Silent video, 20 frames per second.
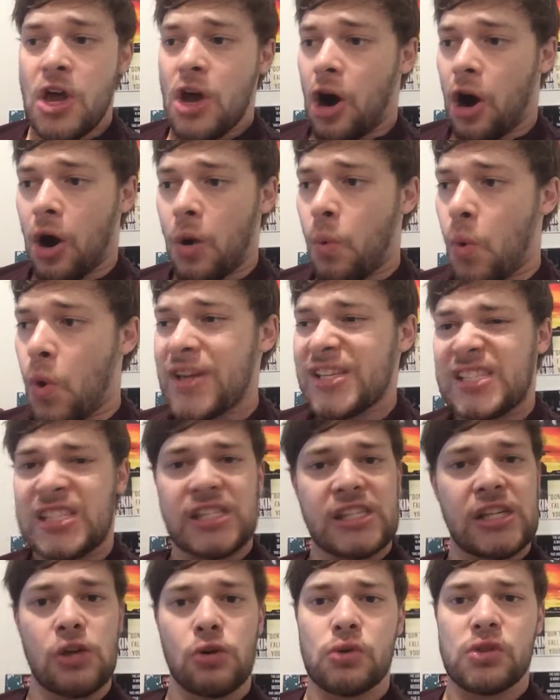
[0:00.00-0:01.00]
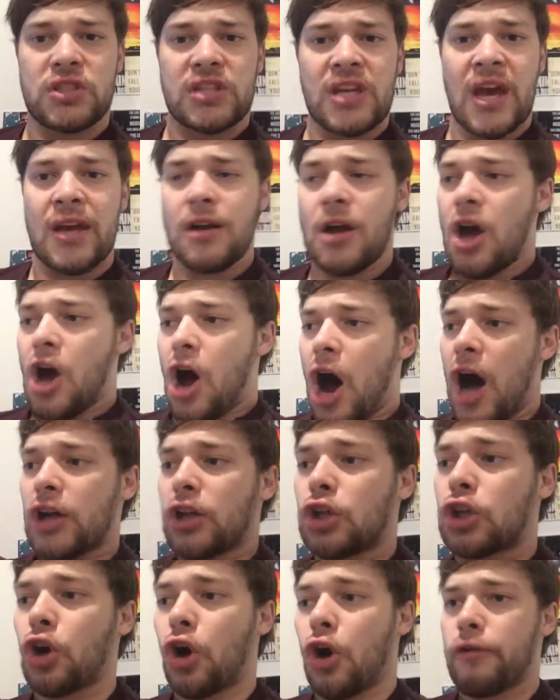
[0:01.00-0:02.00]
or I want a skill set,
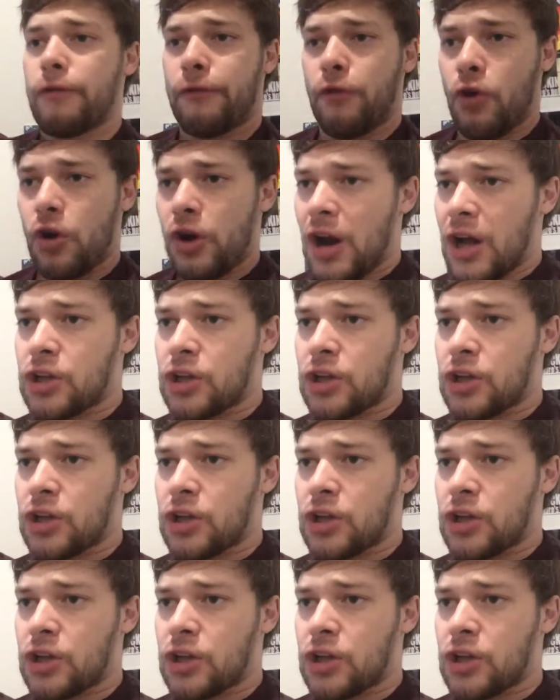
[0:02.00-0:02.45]
I'd go for it,